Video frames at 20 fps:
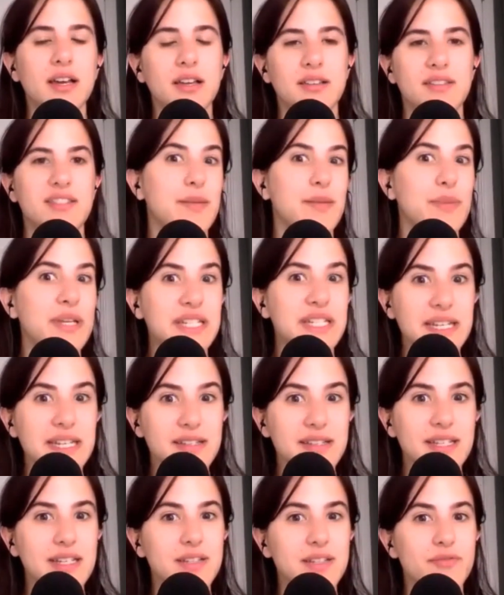
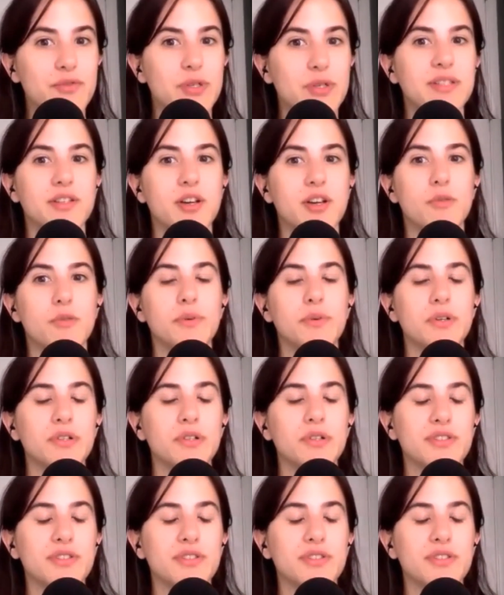CBDCs, for example.